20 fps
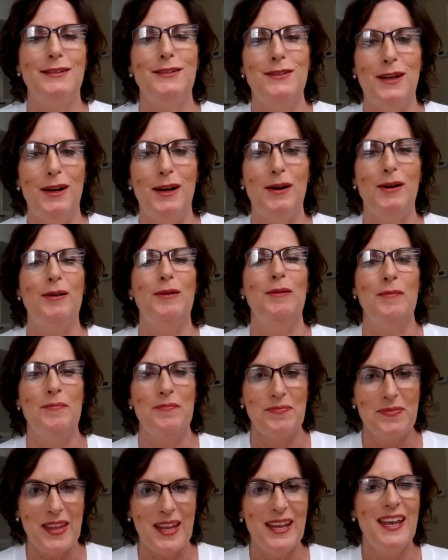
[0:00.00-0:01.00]
So
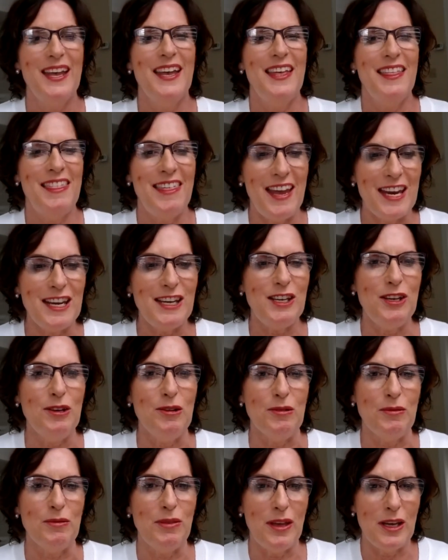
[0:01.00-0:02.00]
thank
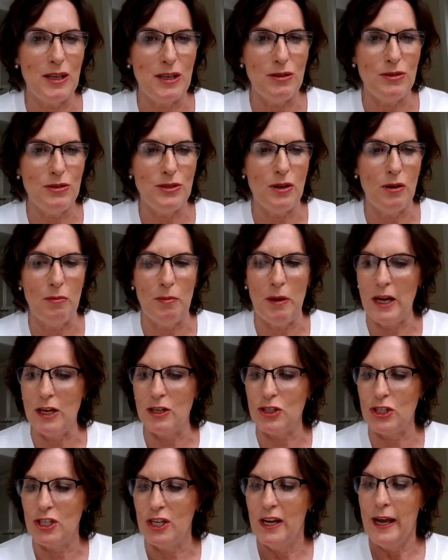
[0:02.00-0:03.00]
you. Thank you so
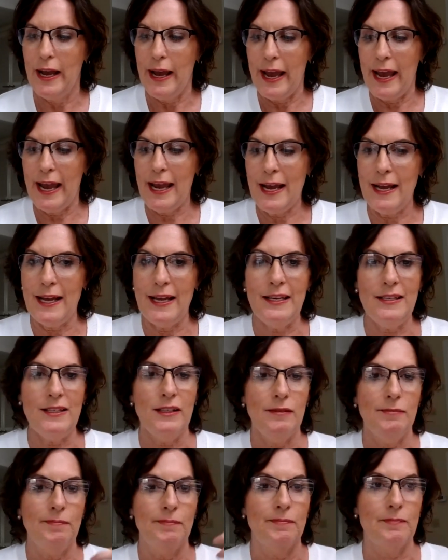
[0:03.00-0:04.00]
much. And
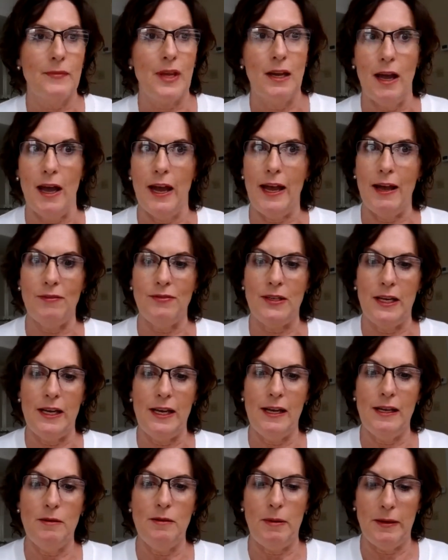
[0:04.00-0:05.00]
I have to
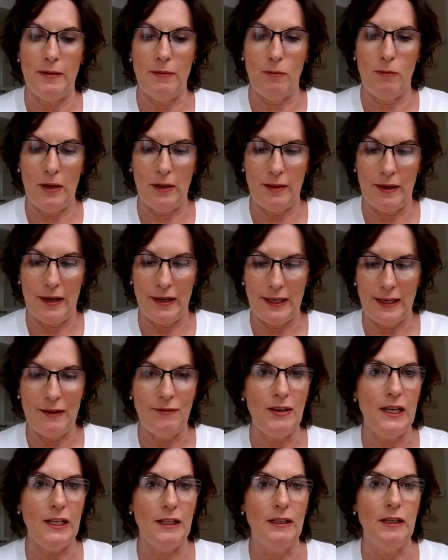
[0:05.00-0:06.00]
end but with uh,
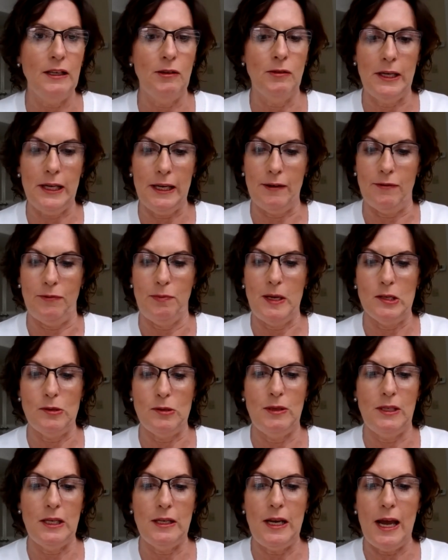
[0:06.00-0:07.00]
giving a little gift because
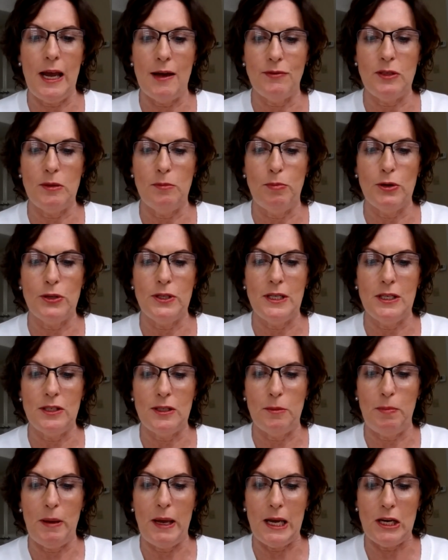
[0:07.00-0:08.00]
we did have some
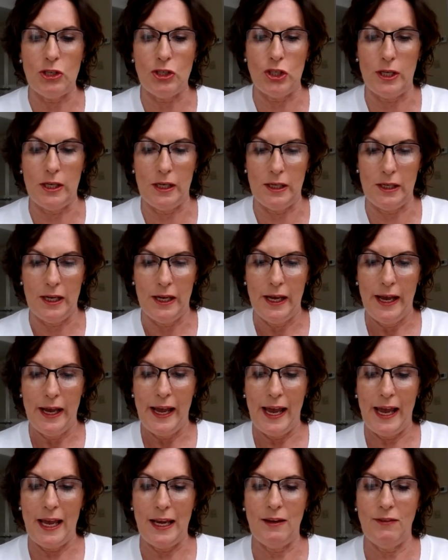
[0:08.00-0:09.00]
participation.
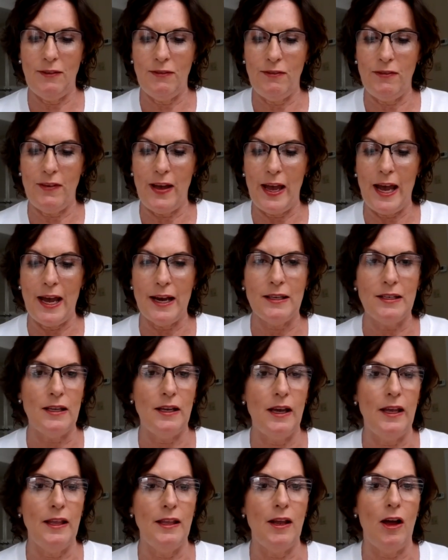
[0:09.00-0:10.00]
And in fact,
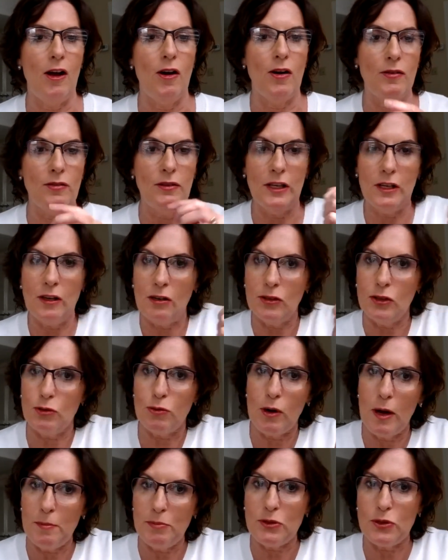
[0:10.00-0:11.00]
uh, our little
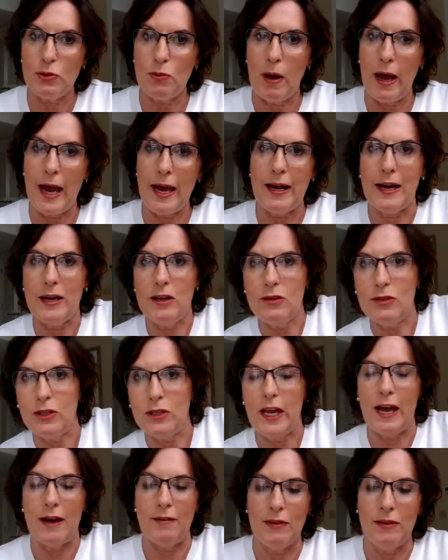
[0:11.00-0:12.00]
Trump swag, I
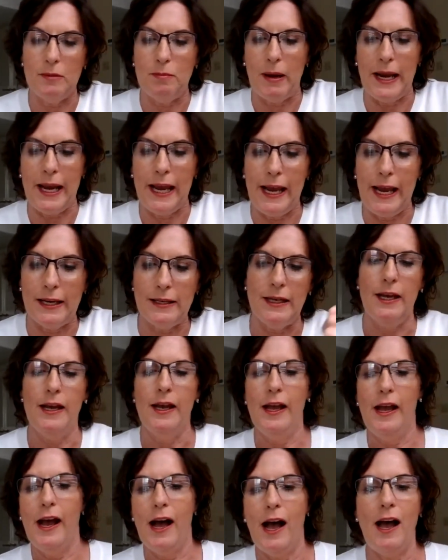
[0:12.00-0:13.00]
usually have it in my hand,
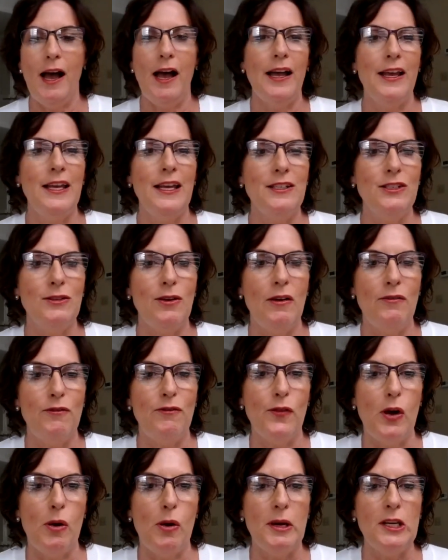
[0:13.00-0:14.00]
uh, is
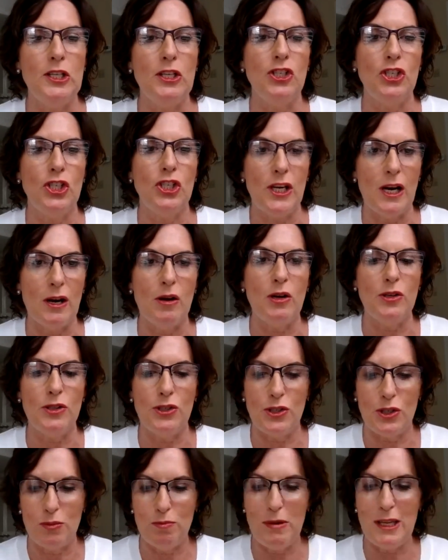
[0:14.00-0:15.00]
going to Cheryl
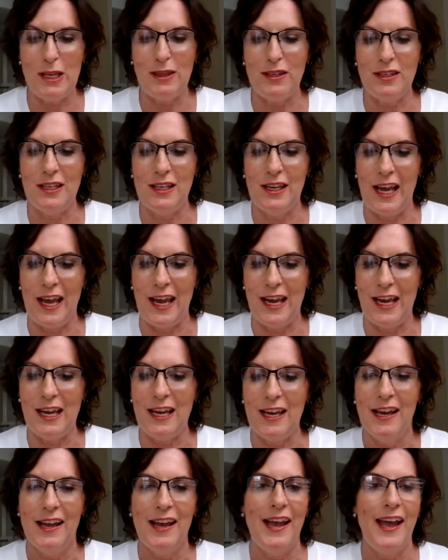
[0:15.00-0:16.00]
Smith
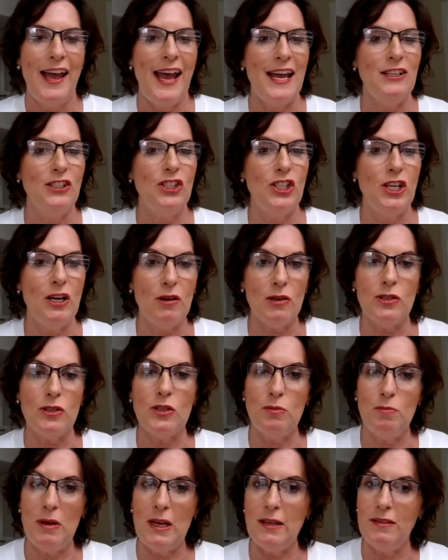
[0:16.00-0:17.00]
today. And Cheryl
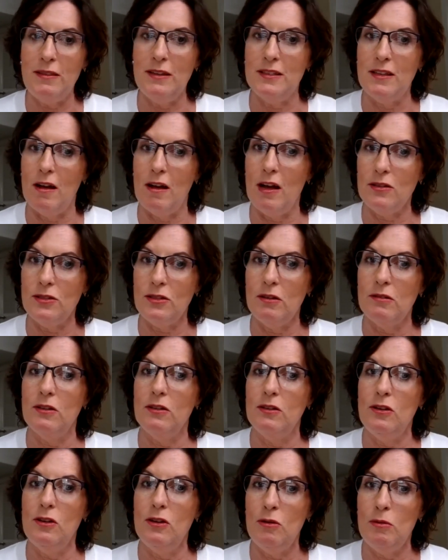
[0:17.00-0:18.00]
Smith is also
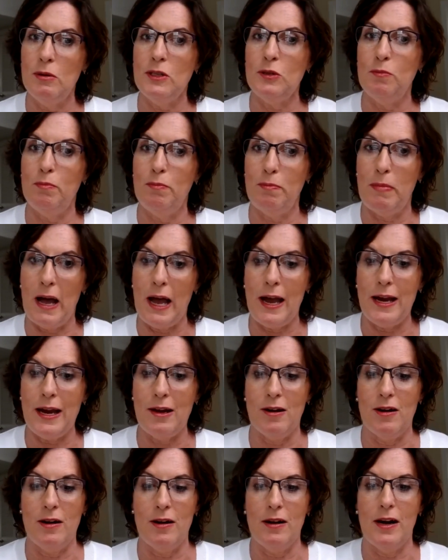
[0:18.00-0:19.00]
the newest
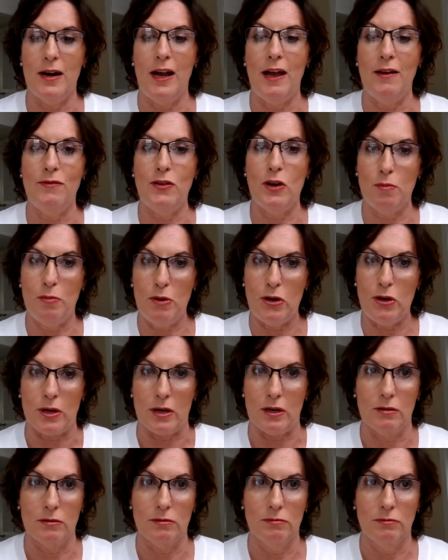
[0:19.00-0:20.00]
buyer of your
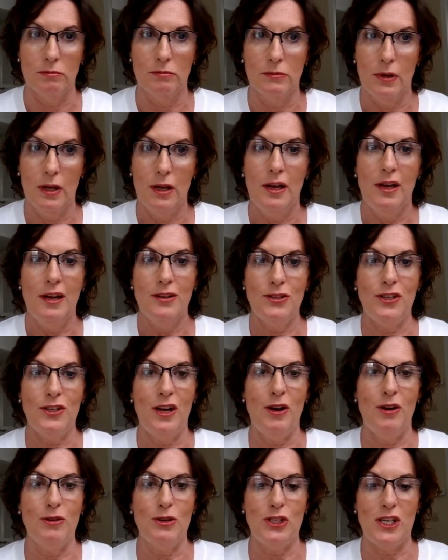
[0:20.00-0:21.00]
book.
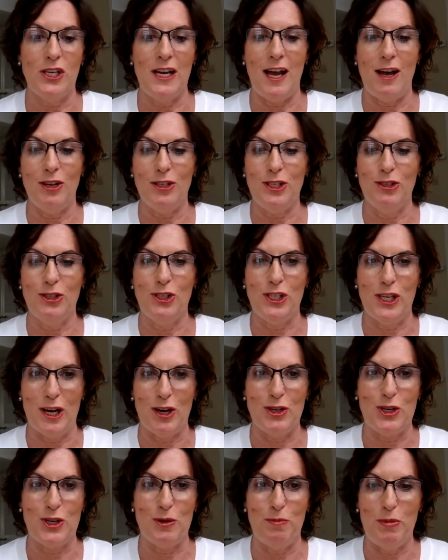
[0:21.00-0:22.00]
So she also
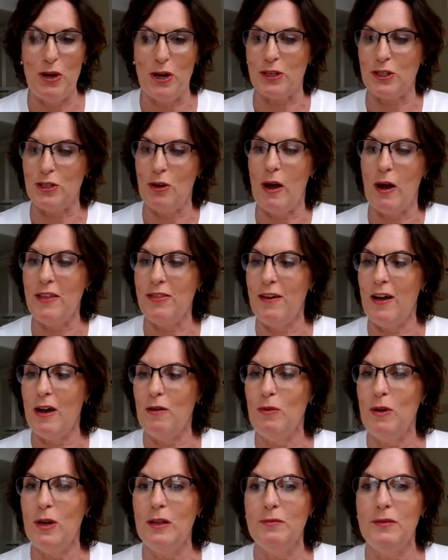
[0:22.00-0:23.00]
shared your book. So I
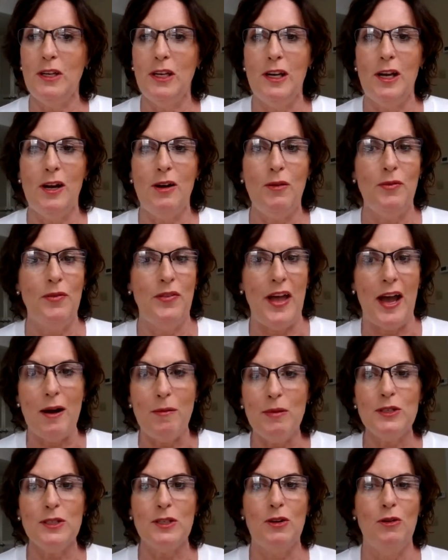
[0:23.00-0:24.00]
thought, well, you know,
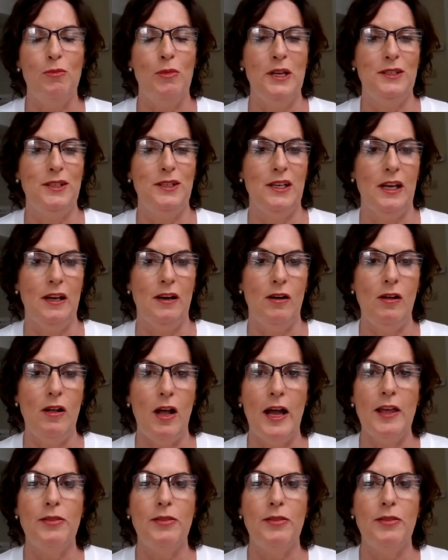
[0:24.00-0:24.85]
that was coincidental.